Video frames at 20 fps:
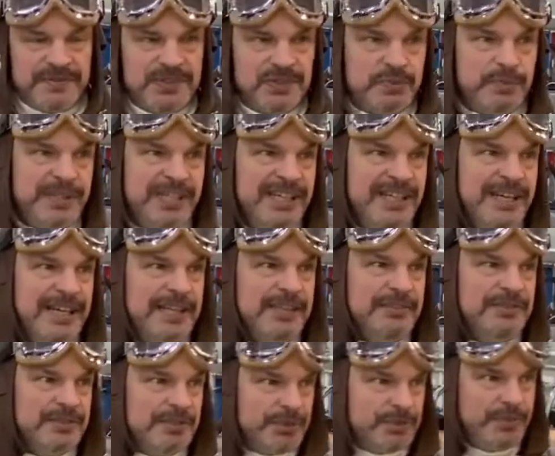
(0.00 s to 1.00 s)
and Sweden
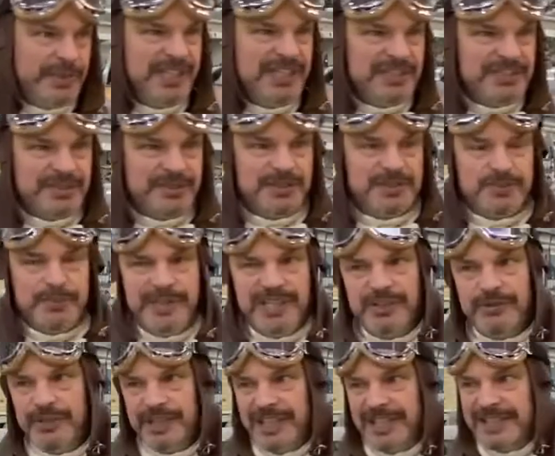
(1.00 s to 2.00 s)
had so Swedish Sweden
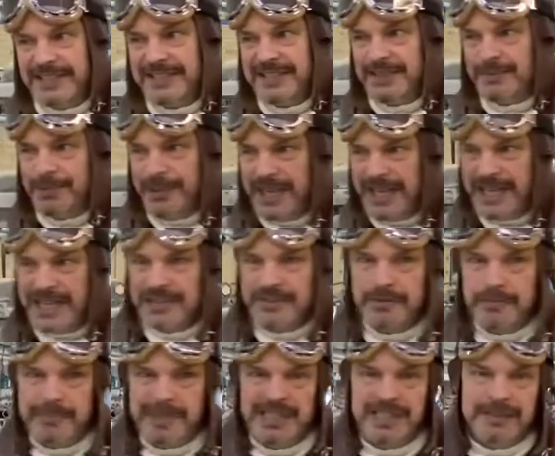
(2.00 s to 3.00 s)
realized that we had
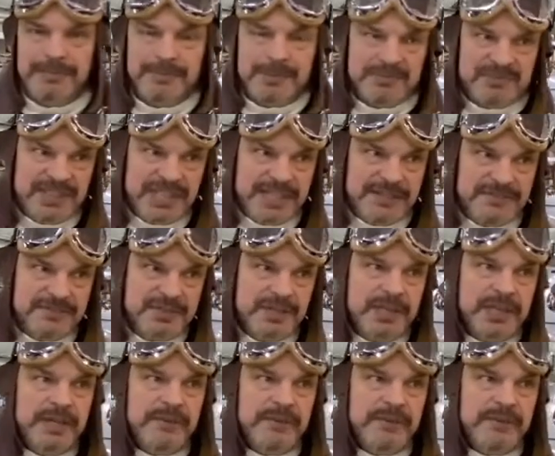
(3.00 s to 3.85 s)
to build them themselves.